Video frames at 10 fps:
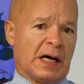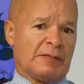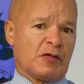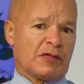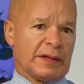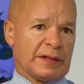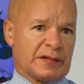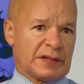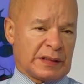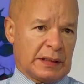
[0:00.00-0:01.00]
have already
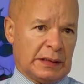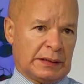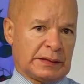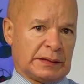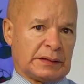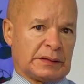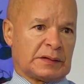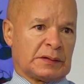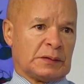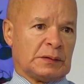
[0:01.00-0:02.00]
started
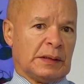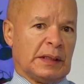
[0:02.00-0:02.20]
to